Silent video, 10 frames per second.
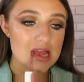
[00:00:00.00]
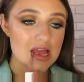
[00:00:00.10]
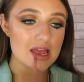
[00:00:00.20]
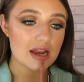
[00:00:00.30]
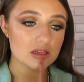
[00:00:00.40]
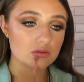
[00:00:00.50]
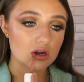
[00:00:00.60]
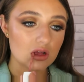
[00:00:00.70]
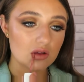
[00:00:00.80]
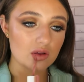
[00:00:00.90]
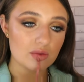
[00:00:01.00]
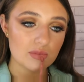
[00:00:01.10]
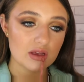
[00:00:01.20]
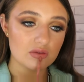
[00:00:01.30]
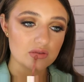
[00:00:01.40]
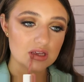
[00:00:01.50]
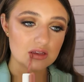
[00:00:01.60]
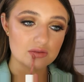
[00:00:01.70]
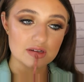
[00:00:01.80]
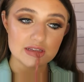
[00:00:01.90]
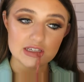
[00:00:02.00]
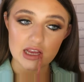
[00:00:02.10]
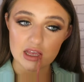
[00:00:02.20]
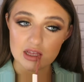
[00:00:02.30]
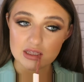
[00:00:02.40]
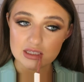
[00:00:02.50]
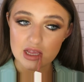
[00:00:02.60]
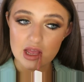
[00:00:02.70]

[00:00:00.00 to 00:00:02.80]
It is one of my favourite shades